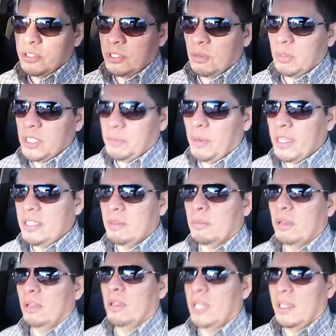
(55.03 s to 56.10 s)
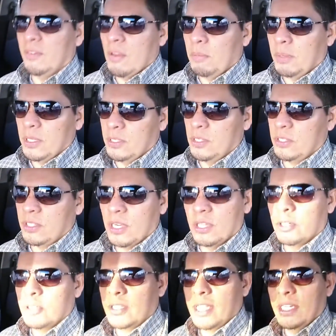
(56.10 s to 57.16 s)
it's the responsibility of the business to
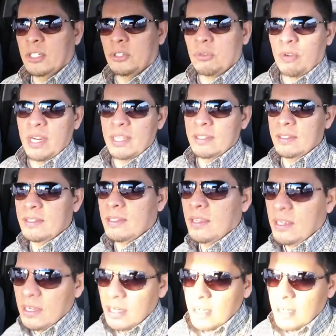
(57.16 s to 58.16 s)
understand trends.